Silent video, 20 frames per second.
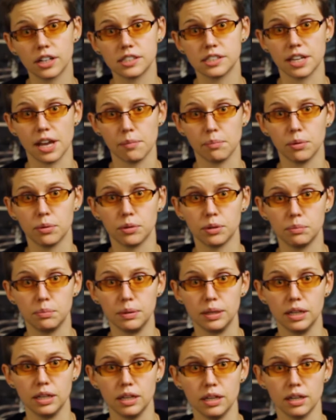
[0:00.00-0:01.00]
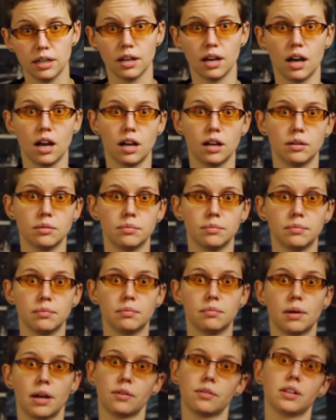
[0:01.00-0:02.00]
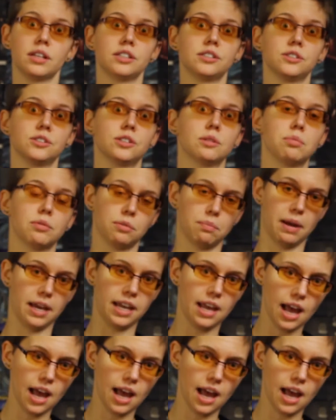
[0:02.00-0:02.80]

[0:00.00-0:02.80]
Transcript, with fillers: example would be um, my relationship with my